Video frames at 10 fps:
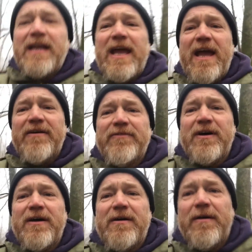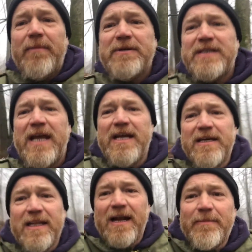then I have uh, a
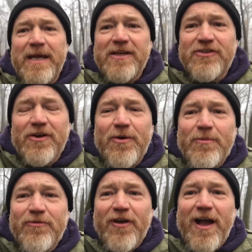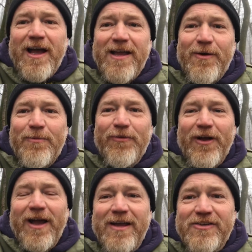potato that I'll make as a home fry, home
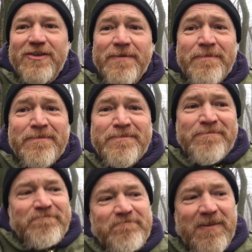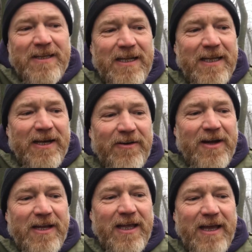fries. And then later
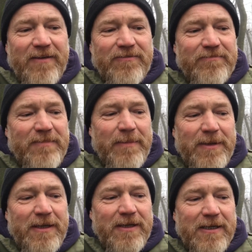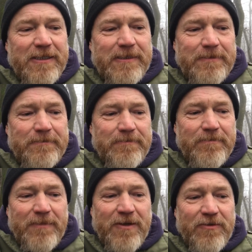on, I'll have maybe uh,
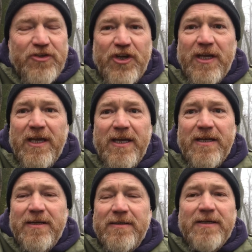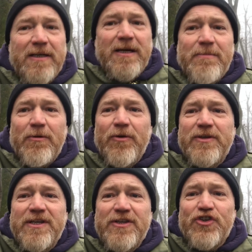you know, chicken and a
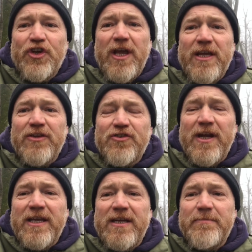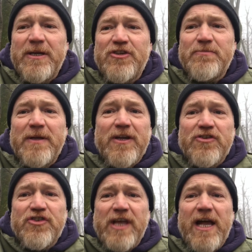protein shake and try to get a big
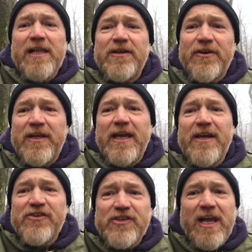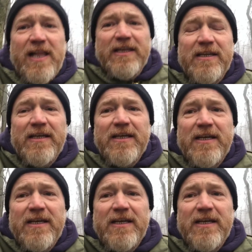spinach salad or a kale salad.